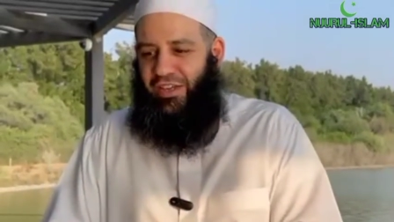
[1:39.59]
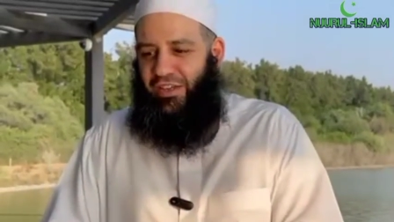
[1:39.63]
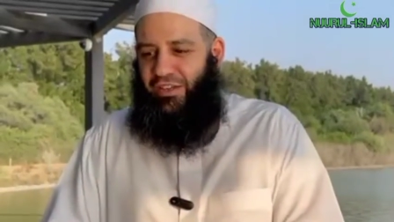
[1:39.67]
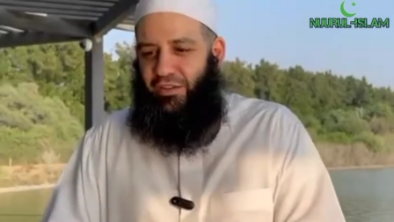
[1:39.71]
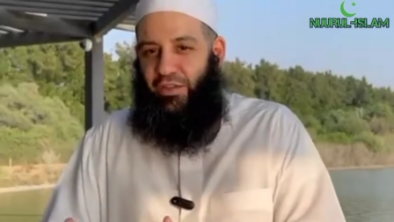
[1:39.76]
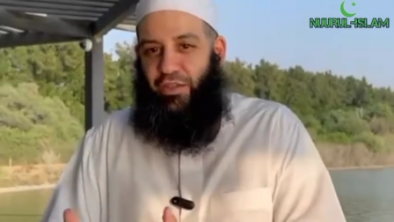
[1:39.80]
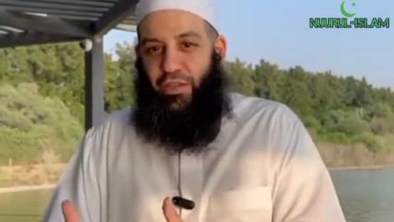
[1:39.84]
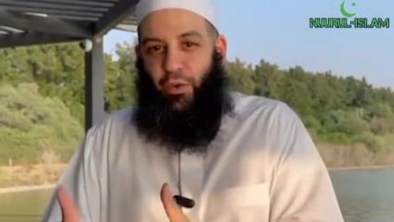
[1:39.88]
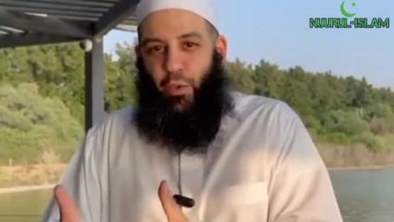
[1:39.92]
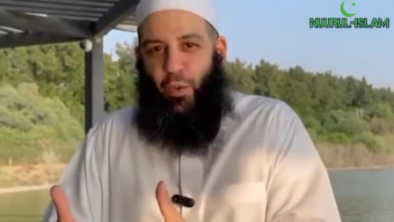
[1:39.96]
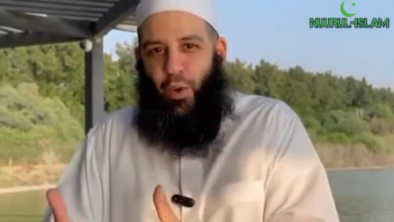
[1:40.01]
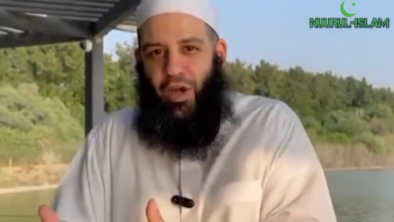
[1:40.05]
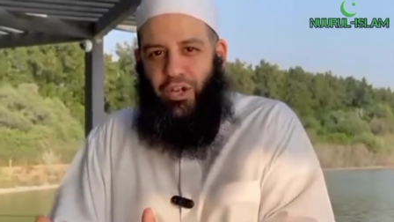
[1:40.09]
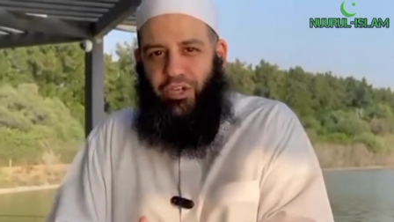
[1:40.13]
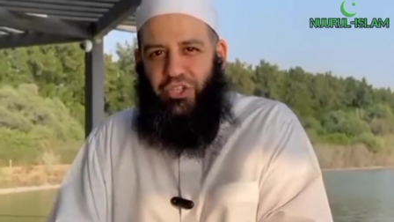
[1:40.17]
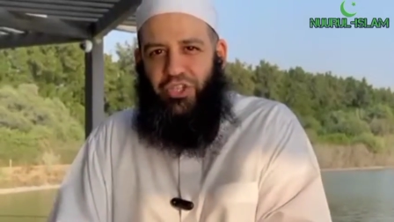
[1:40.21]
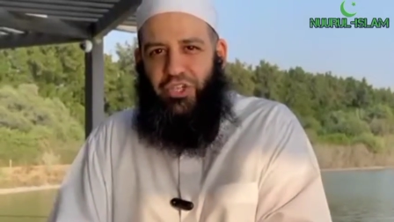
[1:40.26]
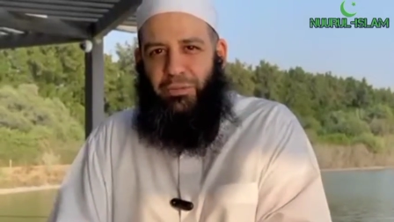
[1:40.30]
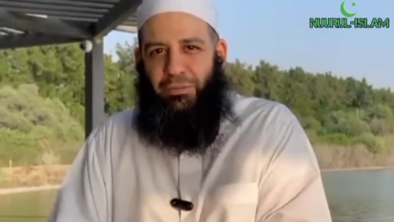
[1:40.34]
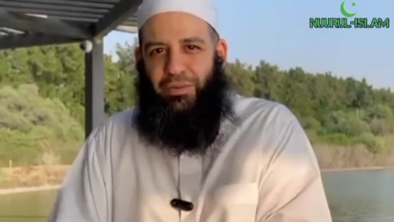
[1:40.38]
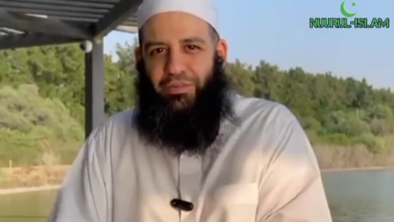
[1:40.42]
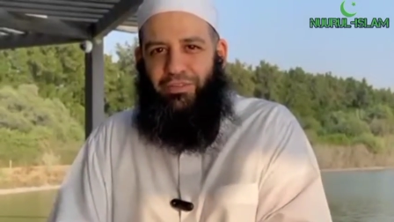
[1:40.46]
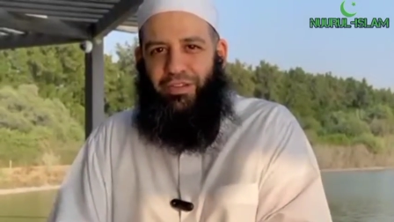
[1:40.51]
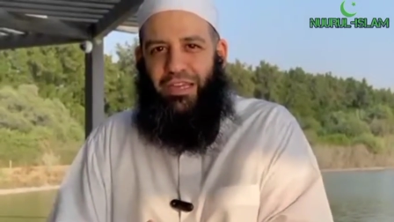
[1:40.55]
to the
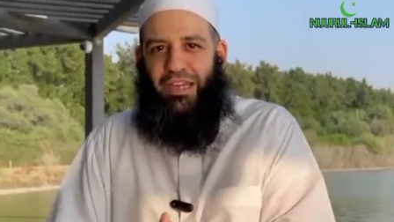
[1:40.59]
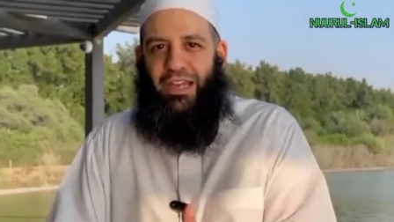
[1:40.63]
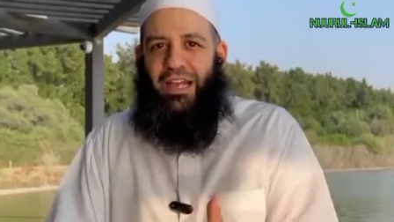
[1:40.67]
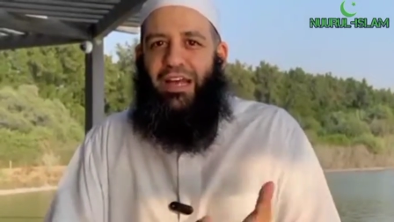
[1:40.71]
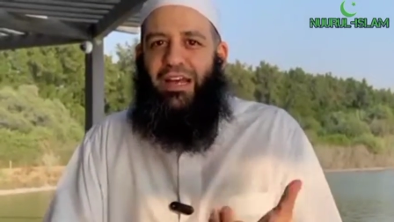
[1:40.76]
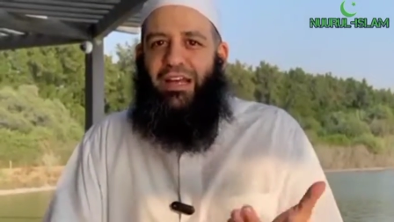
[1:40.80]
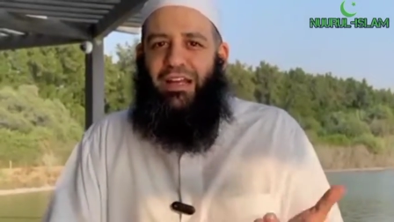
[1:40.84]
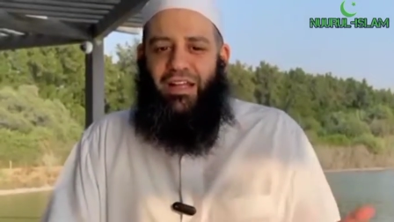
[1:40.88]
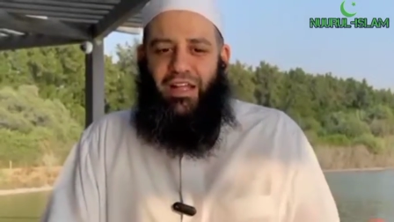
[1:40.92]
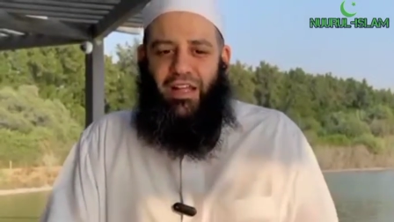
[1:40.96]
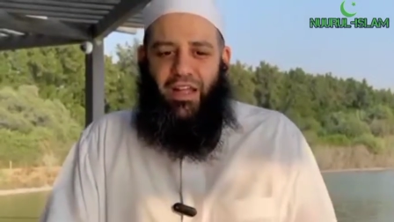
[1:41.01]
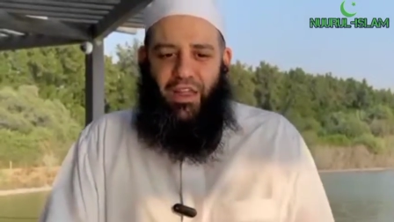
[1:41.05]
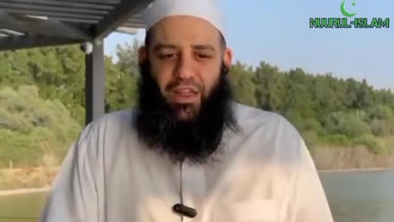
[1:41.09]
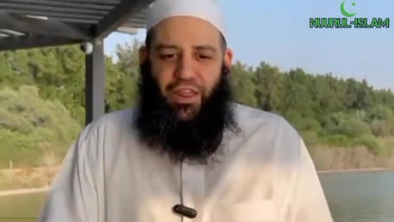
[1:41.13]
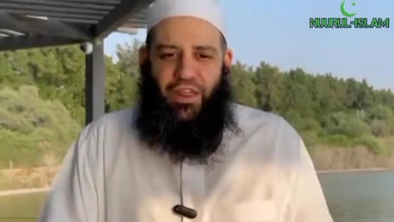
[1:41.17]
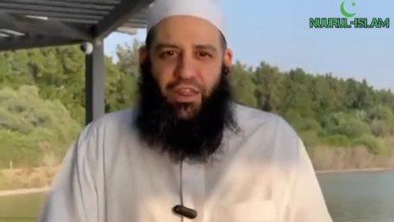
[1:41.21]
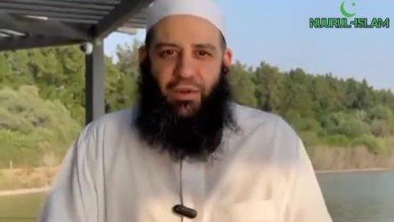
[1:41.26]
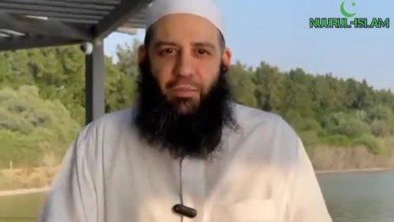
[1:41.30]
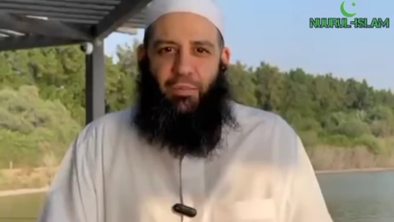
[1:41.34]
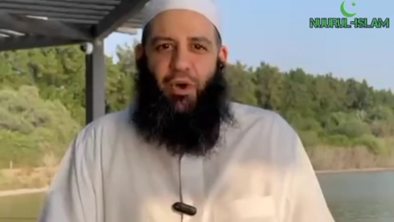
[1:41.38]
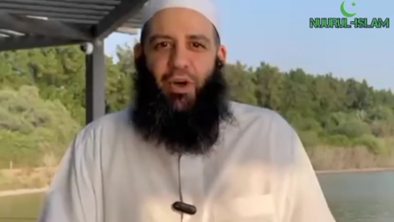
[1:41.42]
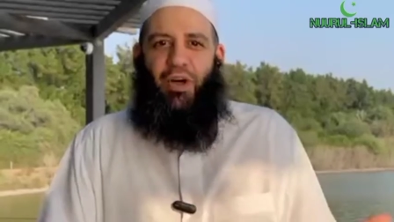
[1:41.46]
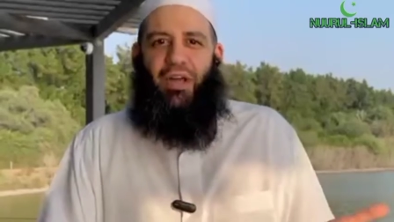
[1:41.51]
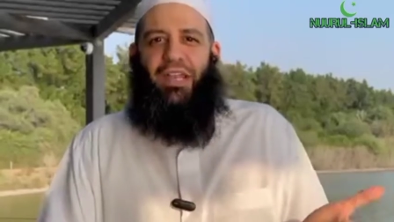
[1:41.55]
worship of Allah,
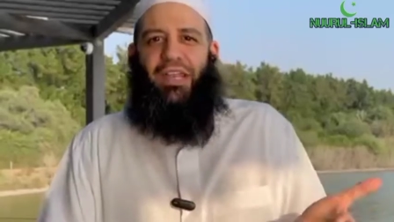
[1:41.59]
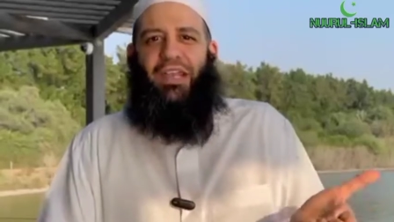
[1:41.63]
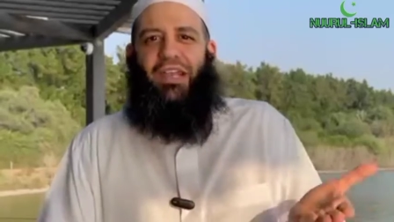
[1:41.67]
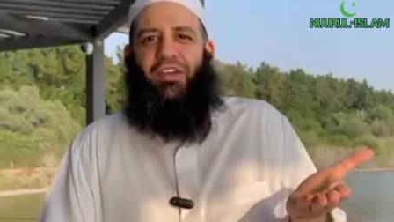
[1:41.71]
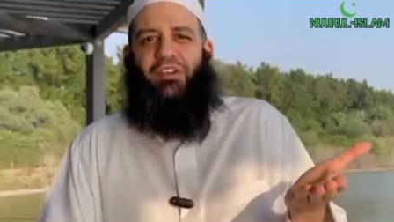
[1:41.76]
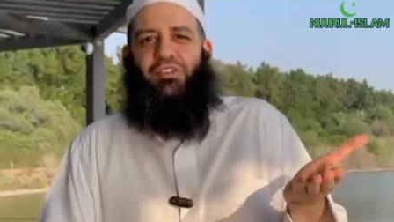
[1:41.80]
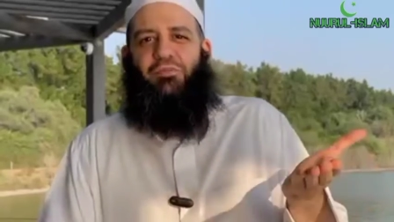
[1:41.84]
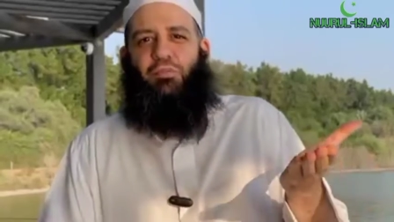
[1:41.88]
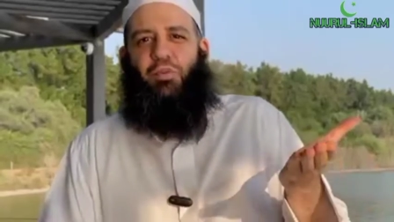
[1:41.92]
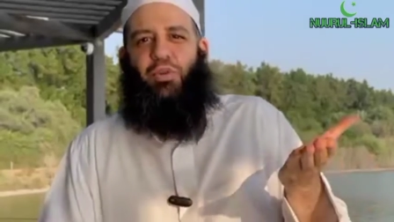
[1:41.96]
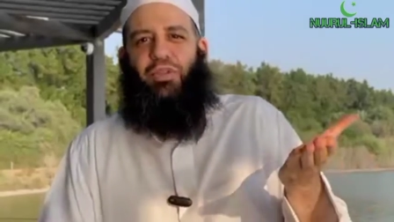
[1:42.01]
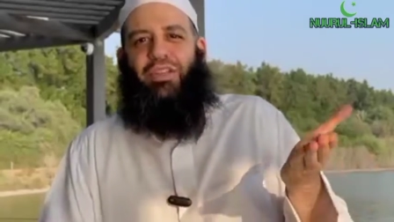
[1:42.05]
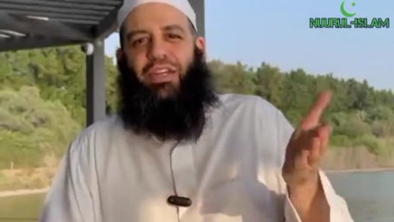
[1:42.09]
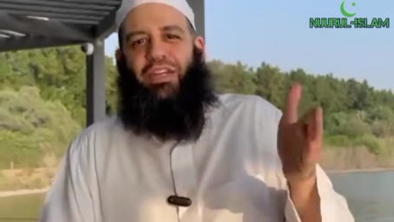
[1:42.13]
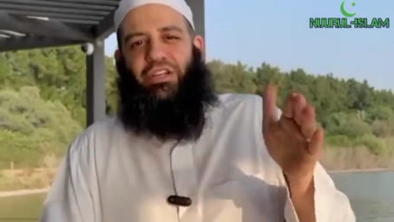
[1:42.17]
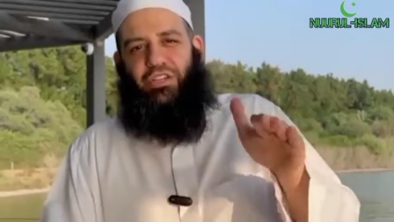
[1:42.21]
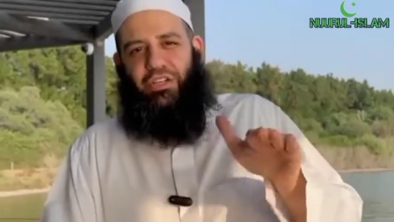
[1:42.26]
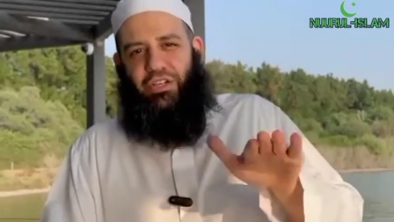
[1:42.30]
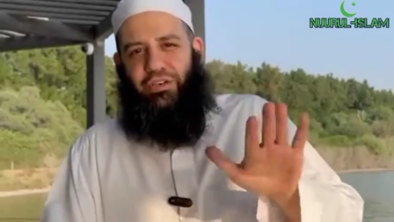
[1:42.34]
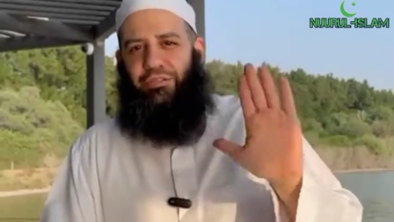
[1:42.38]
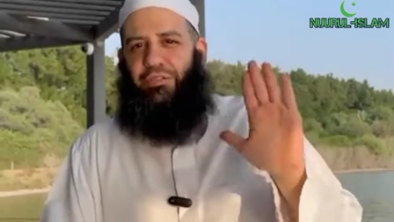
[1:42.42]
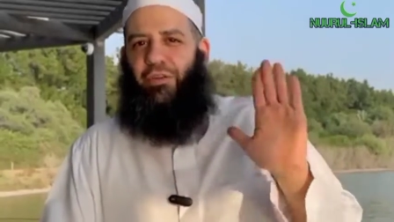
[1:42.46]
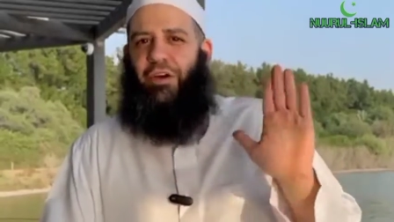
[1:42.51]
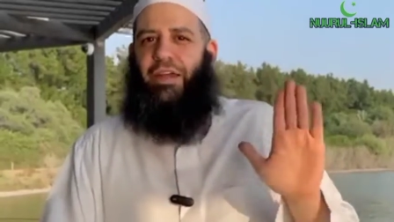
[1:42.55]
the more Allah's
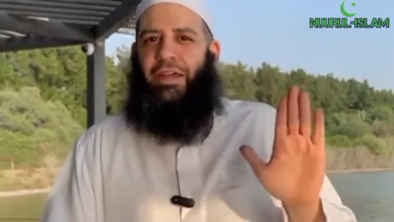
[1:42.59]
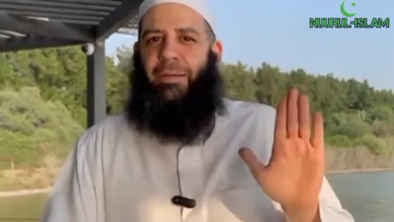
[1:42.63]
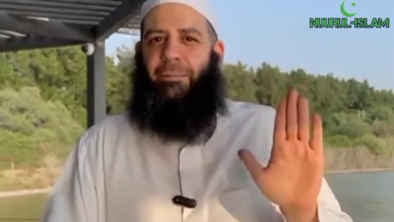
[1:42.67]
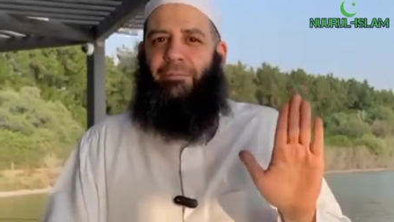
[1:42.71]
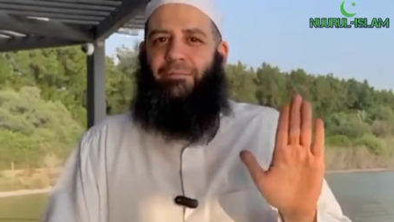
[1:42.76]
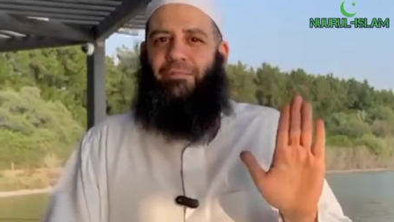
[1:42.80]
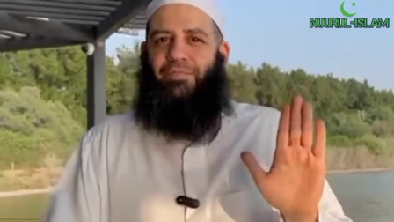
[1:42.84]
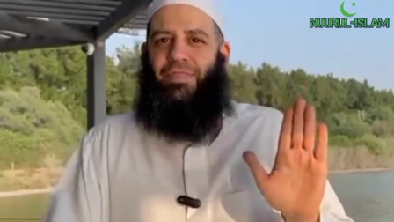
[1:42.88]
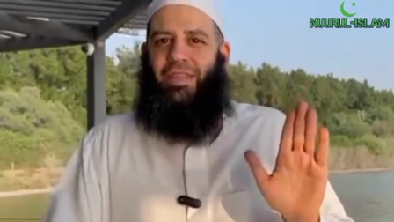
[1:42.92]
protection for him.